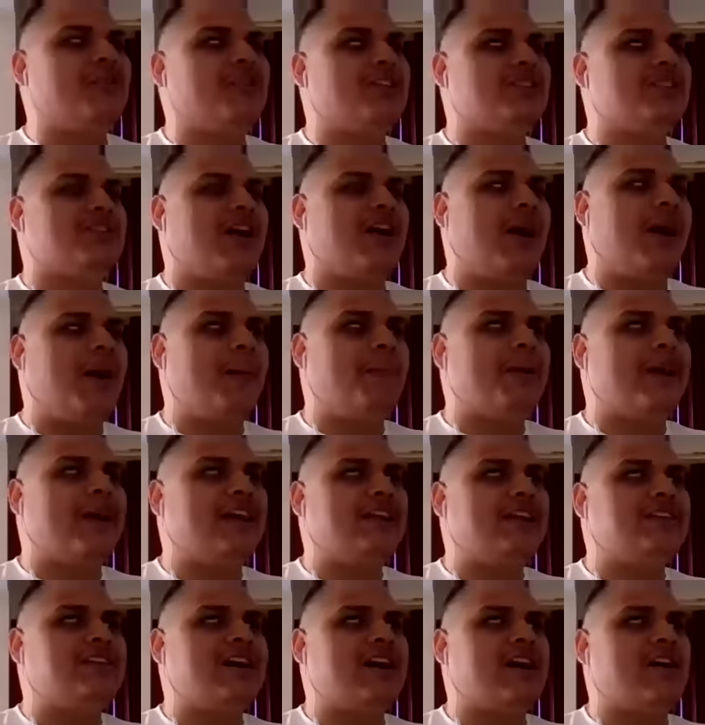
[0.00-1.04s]
is up
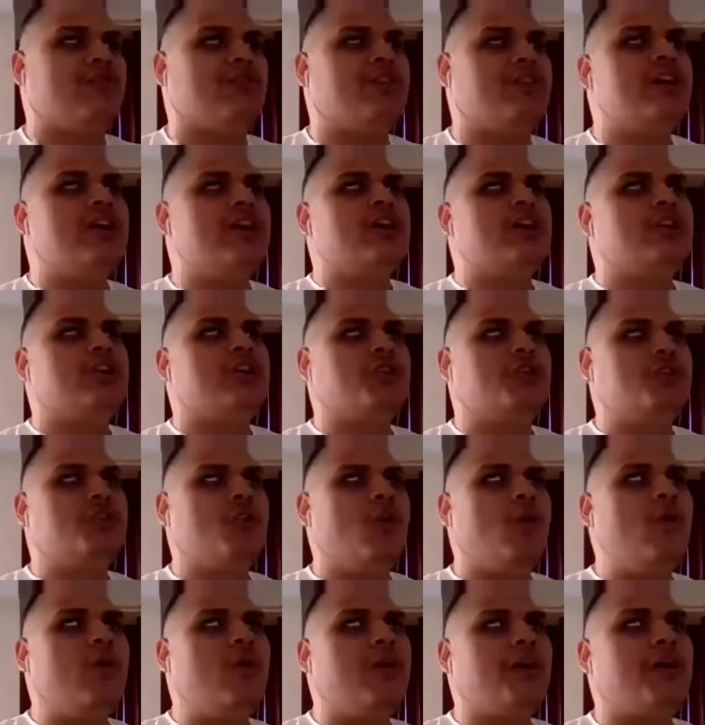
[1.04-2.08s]
and down.
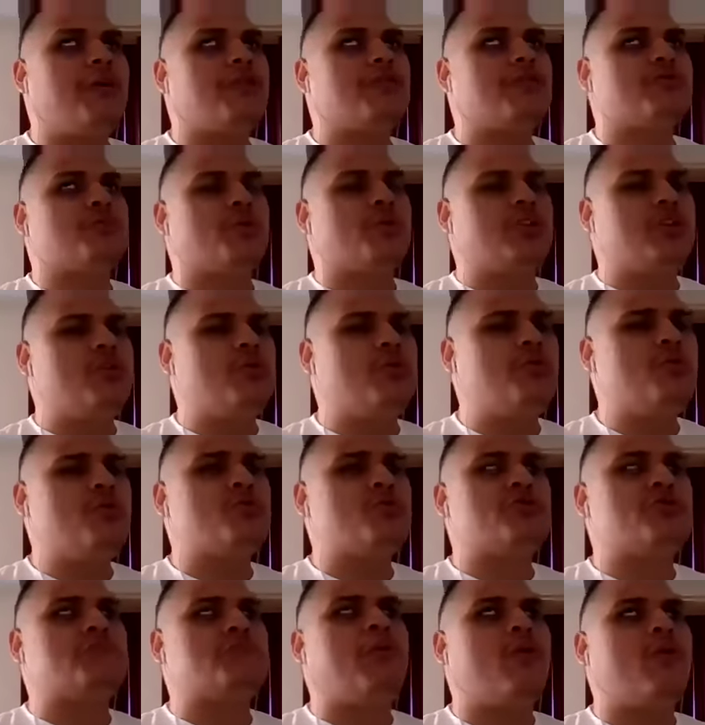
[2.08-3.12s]
Yours, when you
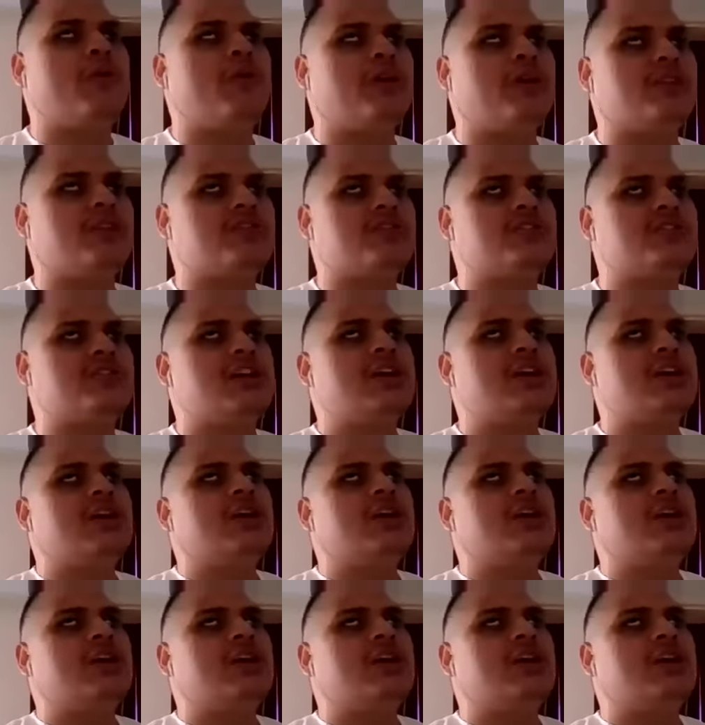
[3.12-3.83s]
do sports,